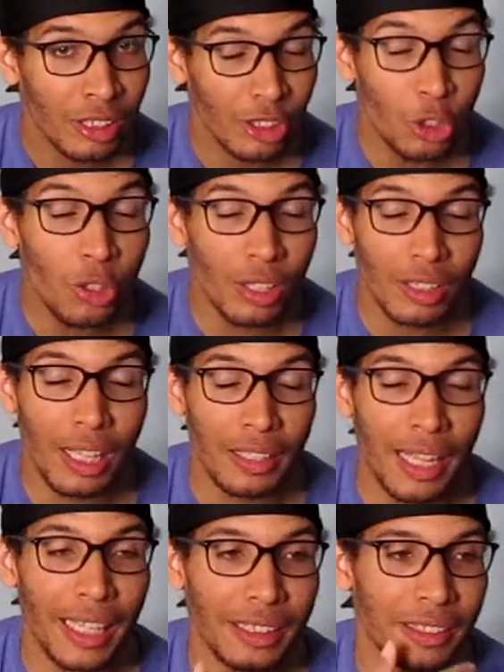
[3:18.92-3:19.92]
You,
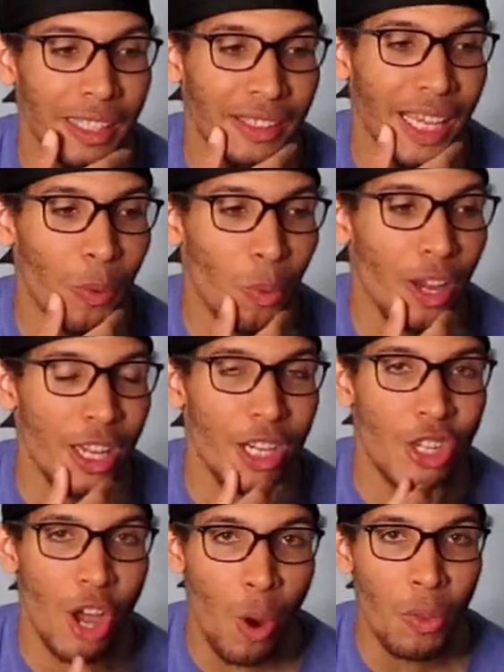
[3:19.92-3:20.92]
like they
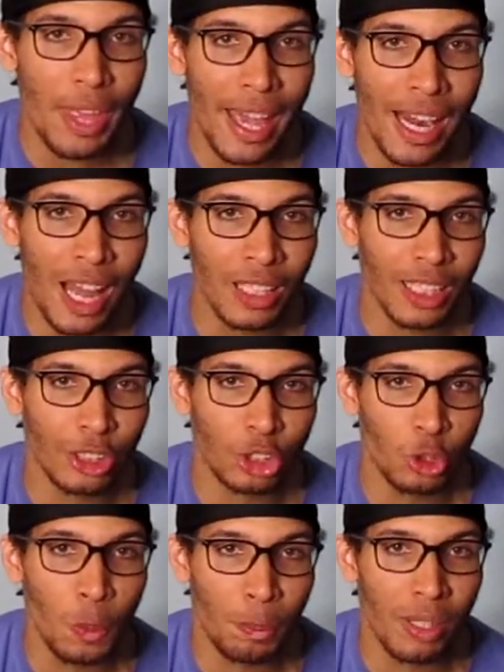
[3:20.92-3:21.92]
wouldn't know that unless
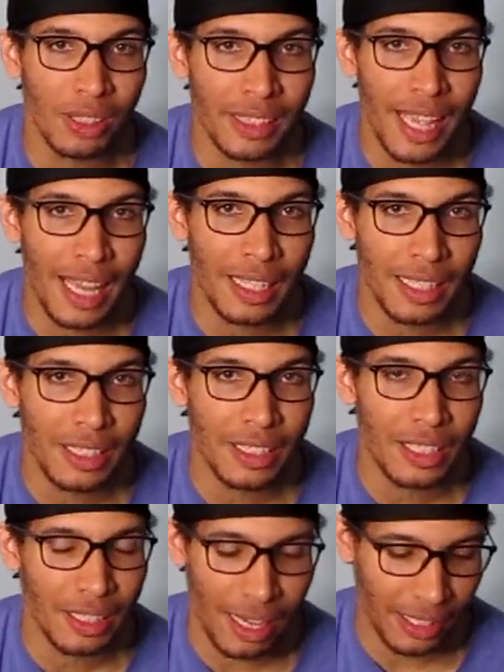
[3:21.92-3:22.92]
you put that in
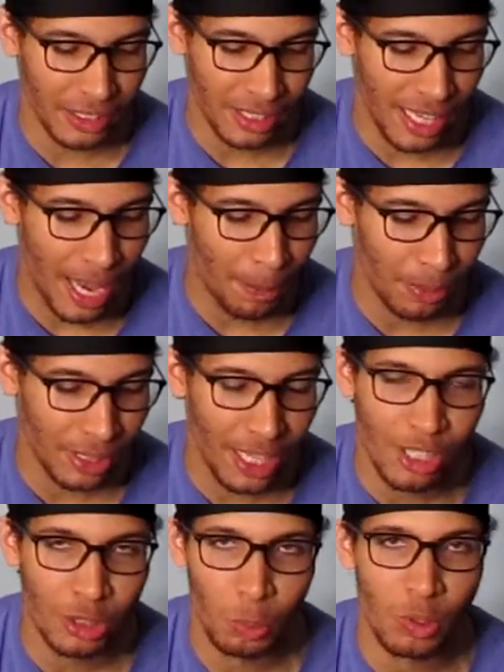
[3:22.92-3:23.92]
the, I guess, the
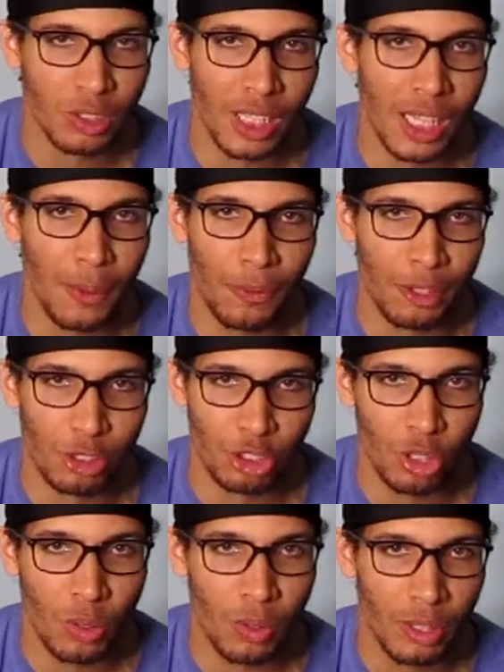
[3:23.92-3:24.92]
application where you sign up for the
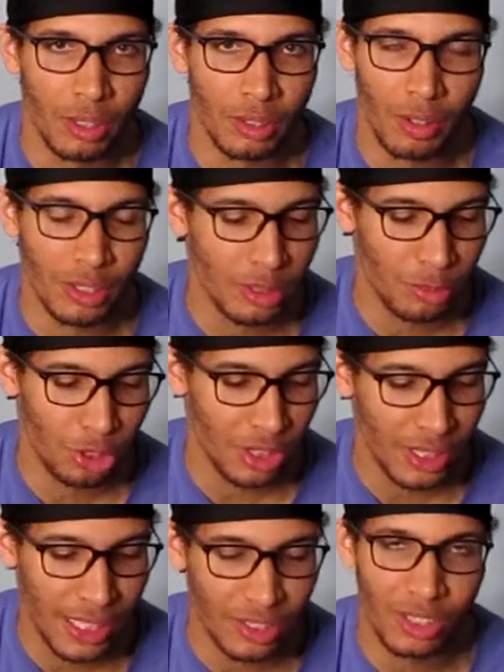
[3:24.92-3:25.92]
show or some shit
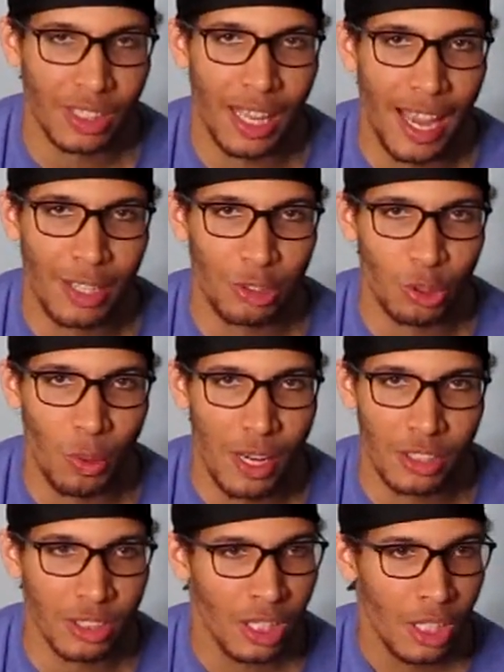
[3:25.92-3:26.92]
and they start to ask you
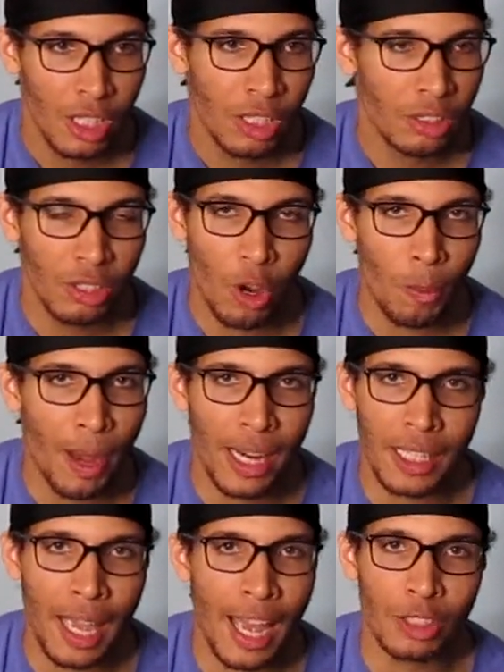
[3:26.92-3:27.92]
questions.
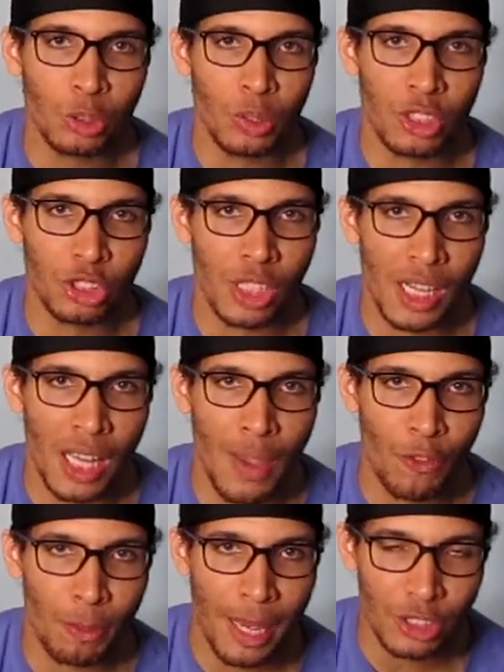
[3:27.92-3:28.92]
Nobody asked you to share the
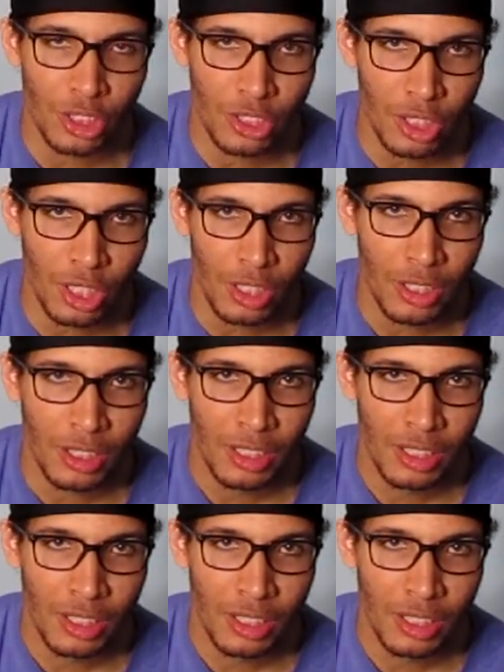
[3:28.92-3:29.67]
information, sir.